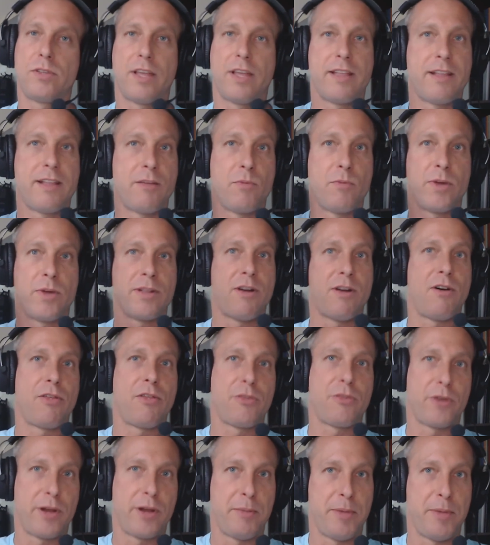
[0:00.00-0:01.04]
And then when all
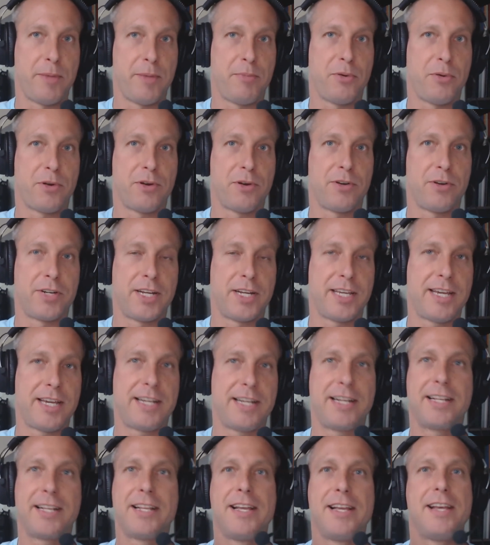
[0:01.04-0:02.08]
3 people go to get
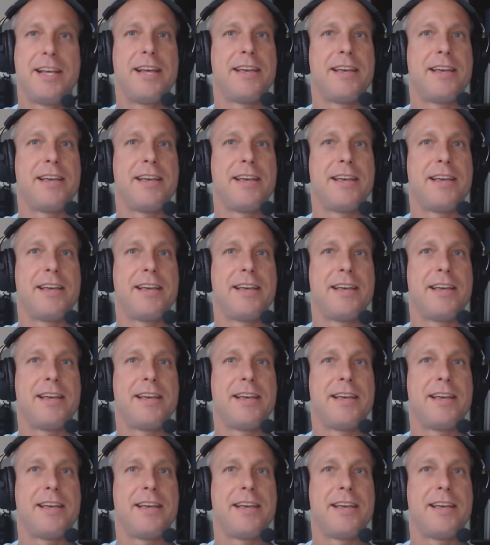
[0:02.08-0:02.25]
it,